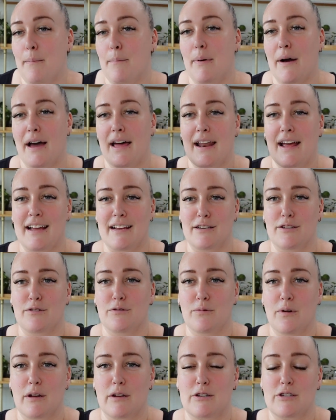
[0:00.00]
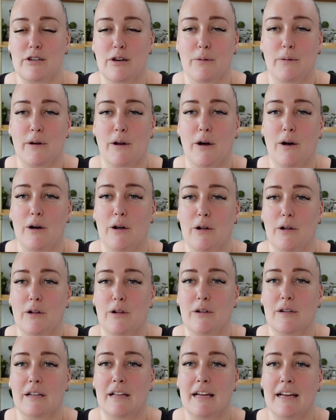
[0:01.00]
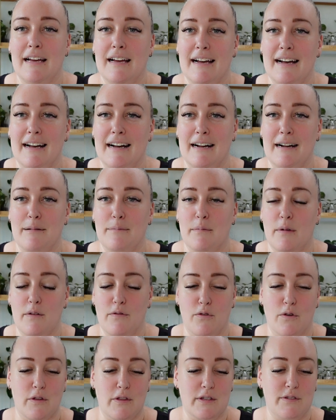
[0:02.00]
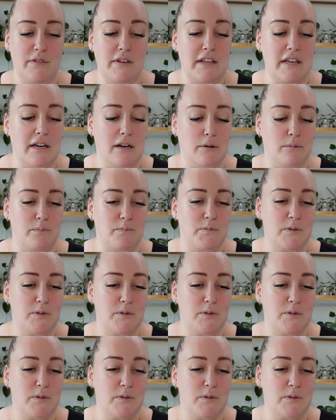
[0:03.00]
but I do want to show it all for this video.